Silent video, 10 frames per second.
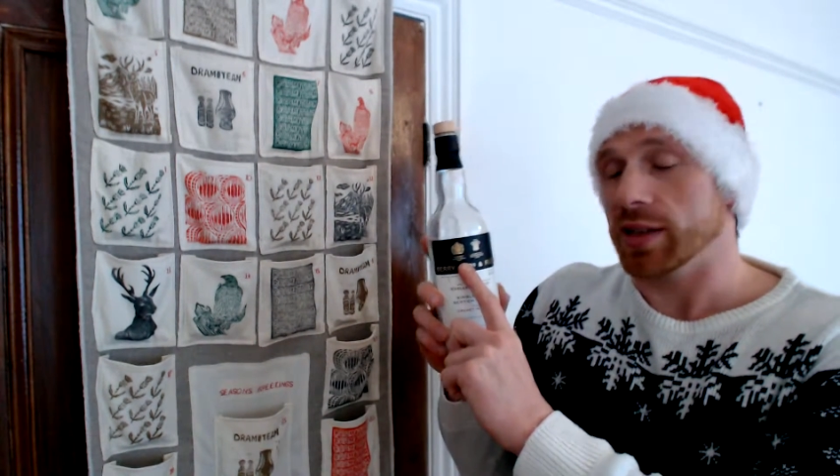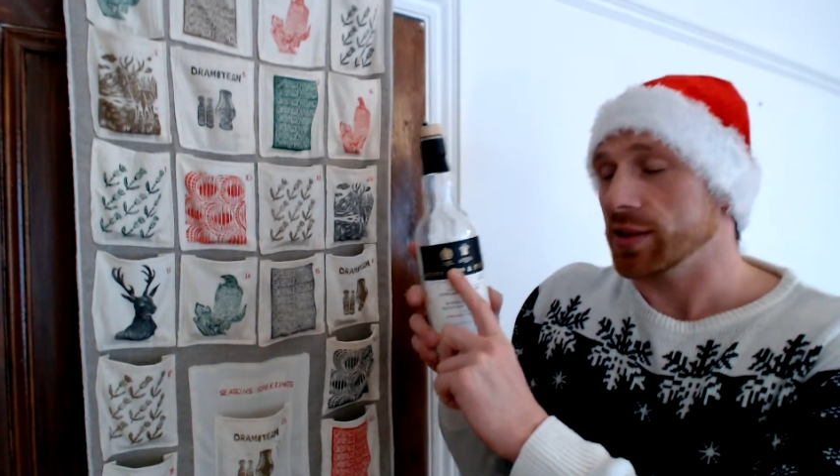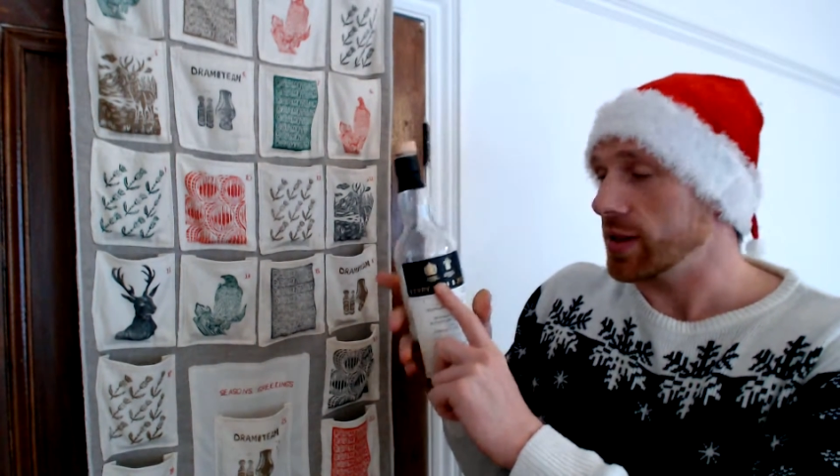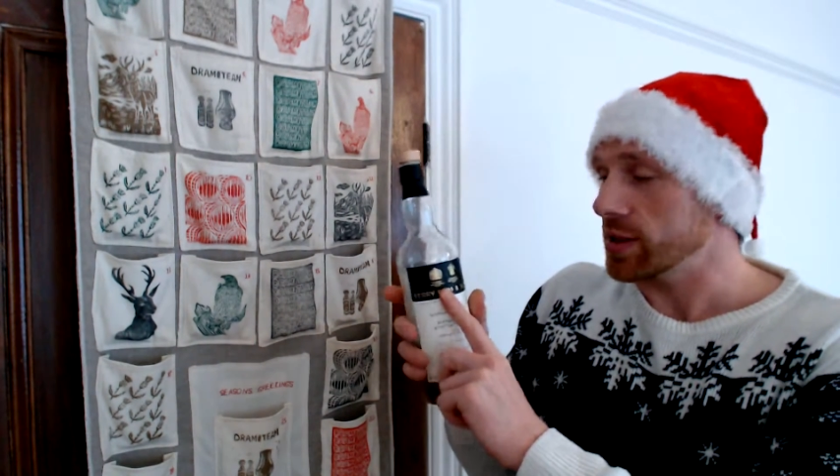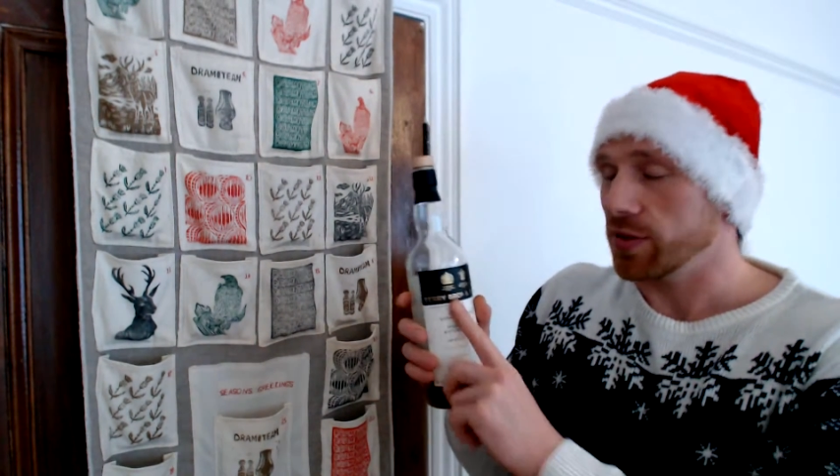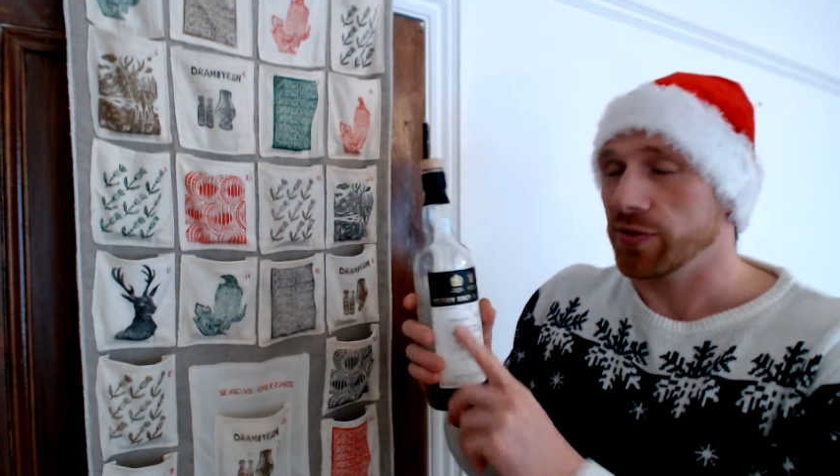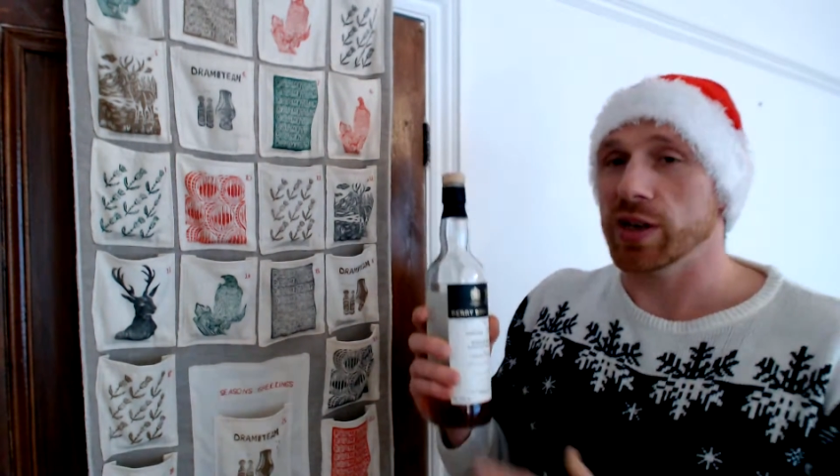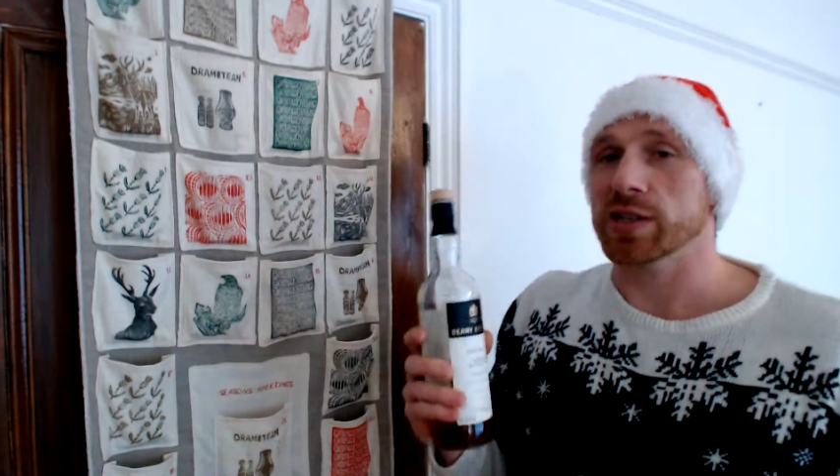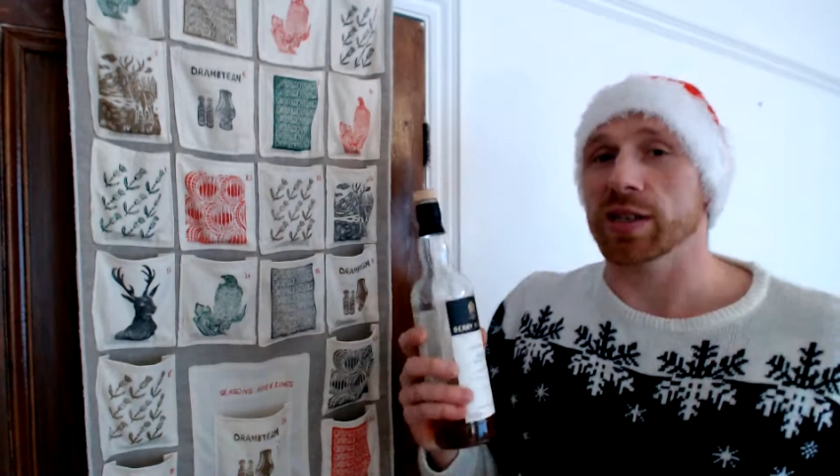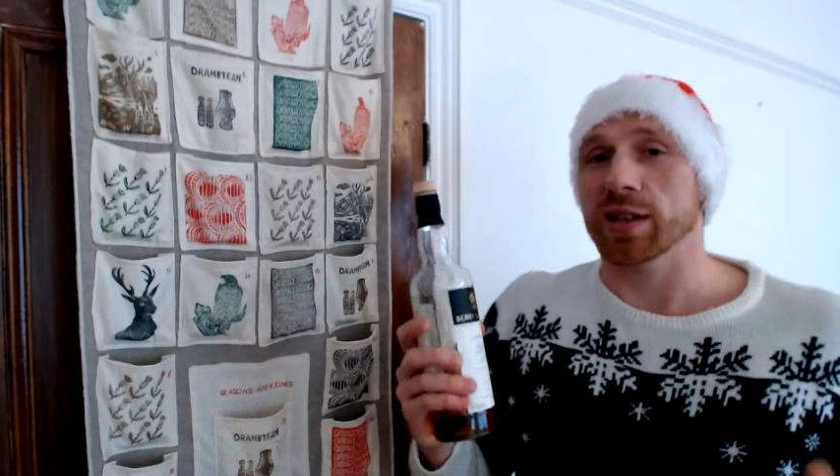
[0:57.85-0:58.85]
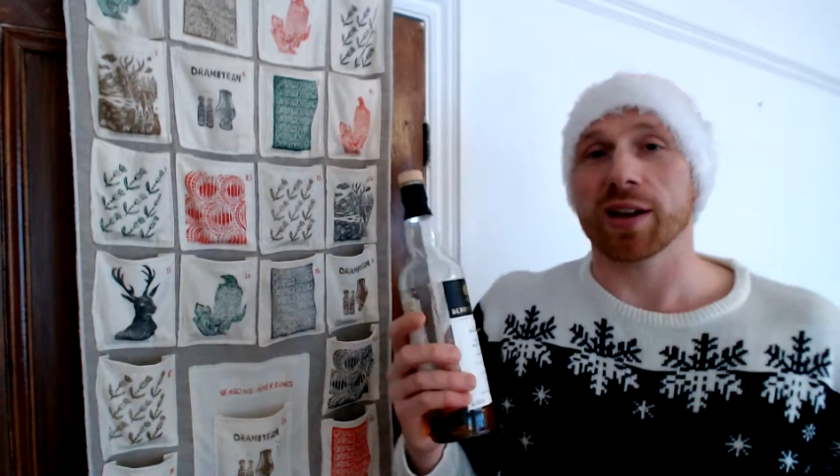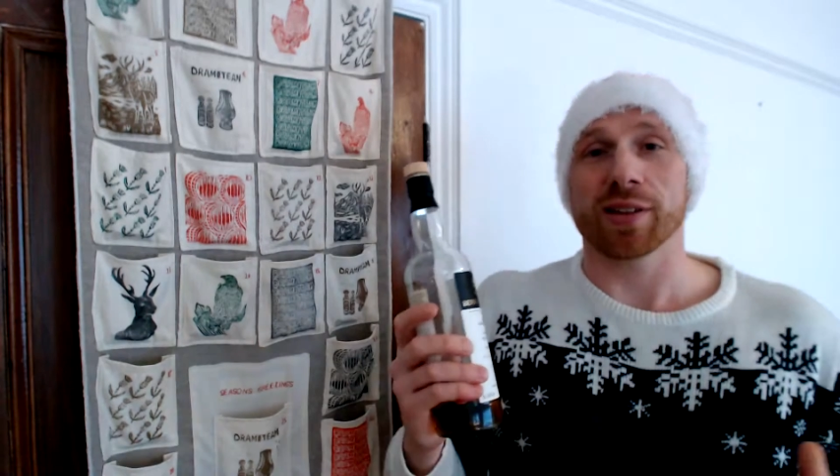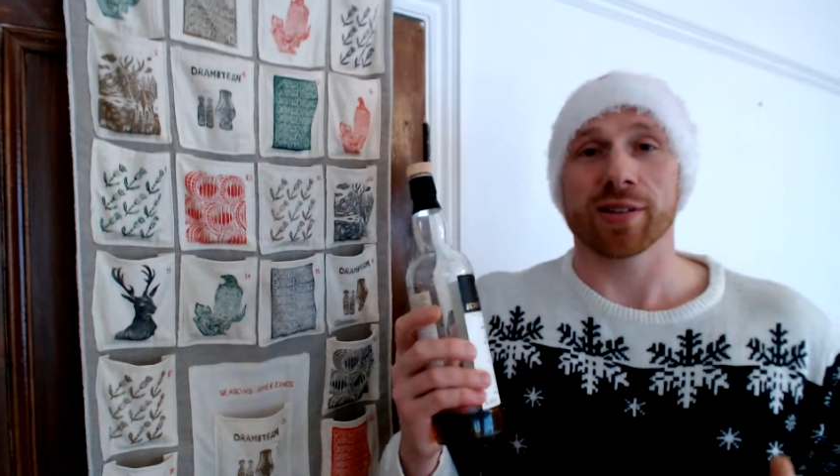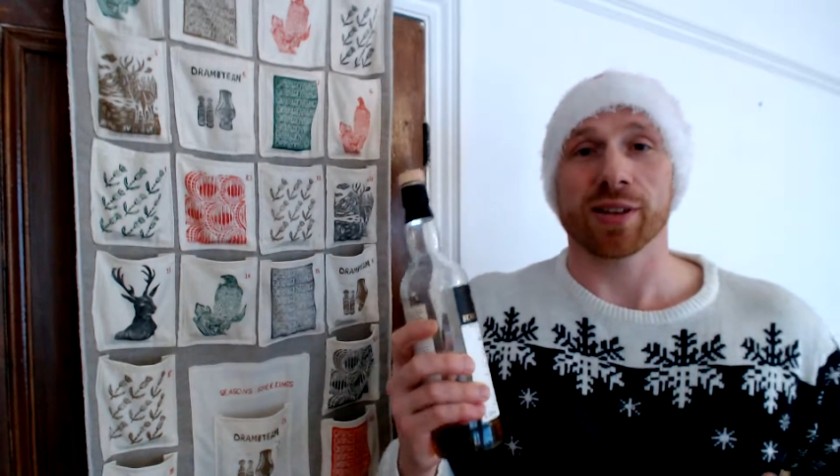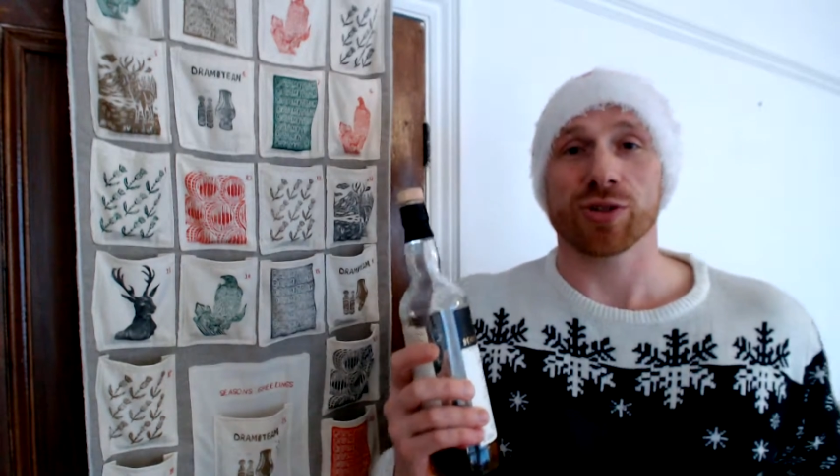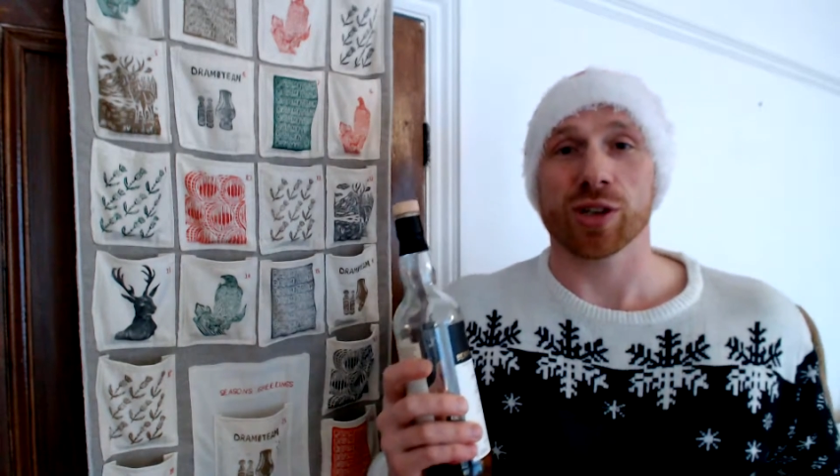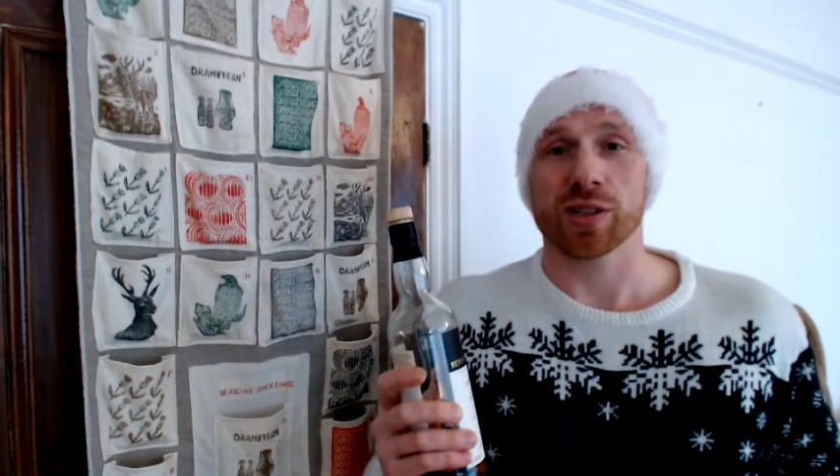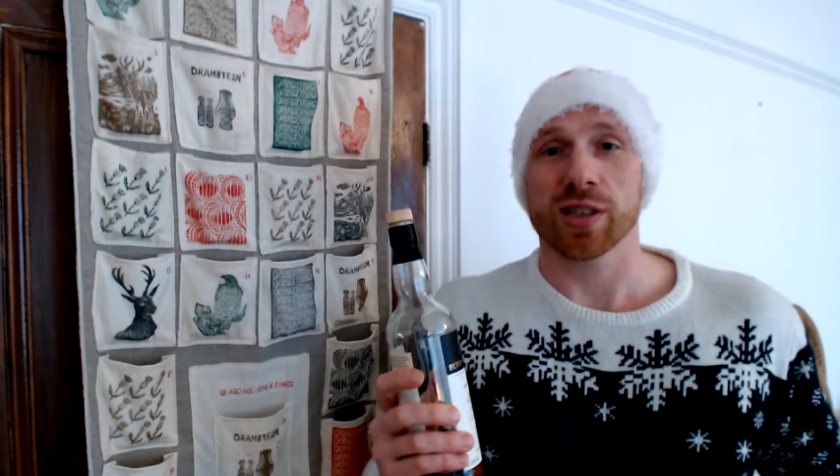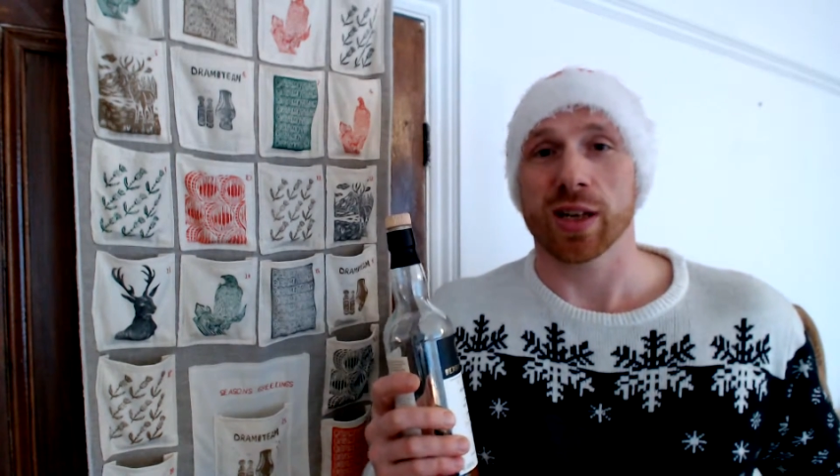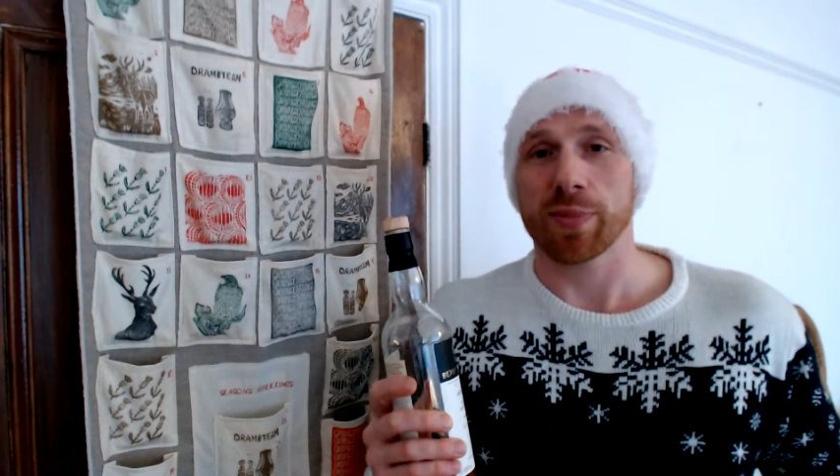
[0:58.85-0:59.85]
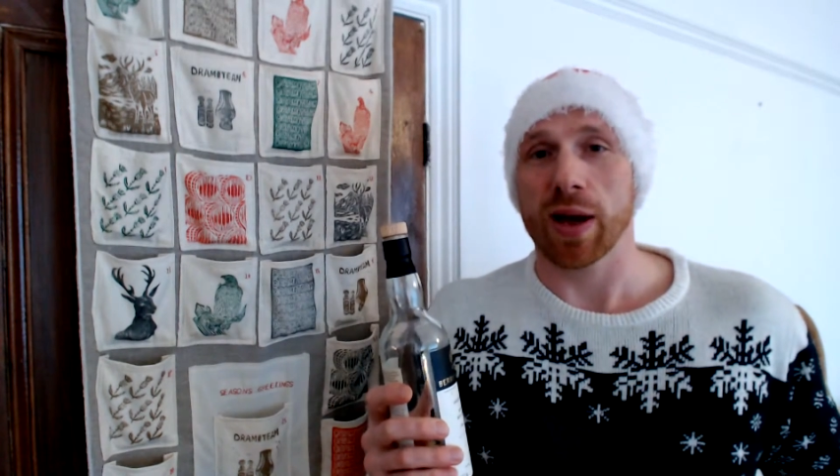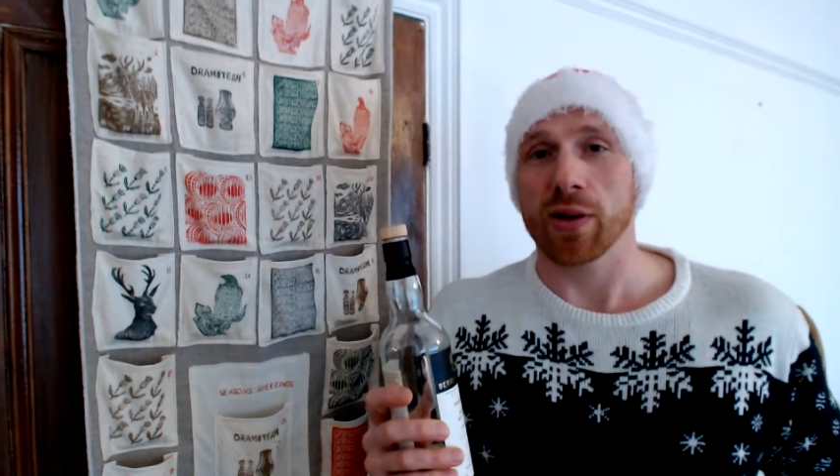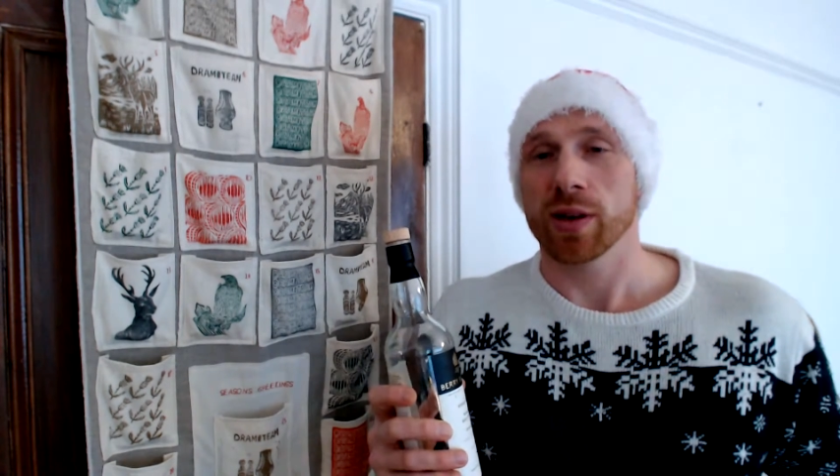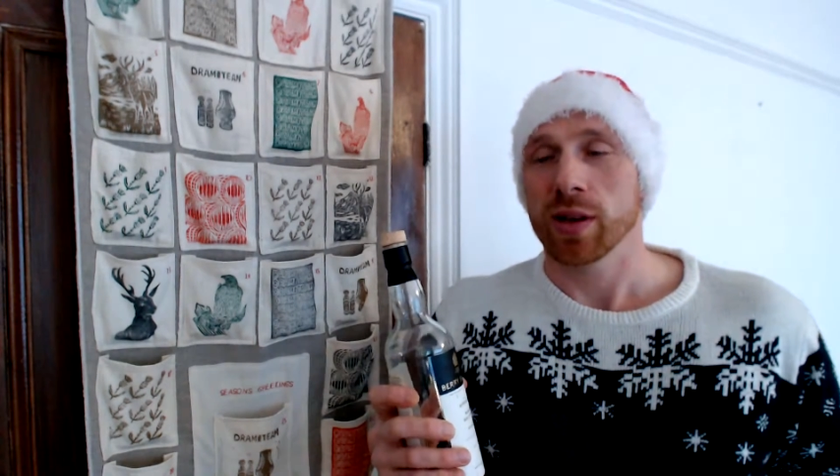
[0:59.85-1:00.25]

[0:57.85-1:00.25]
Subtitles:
So that's the first thing that I think is interesting about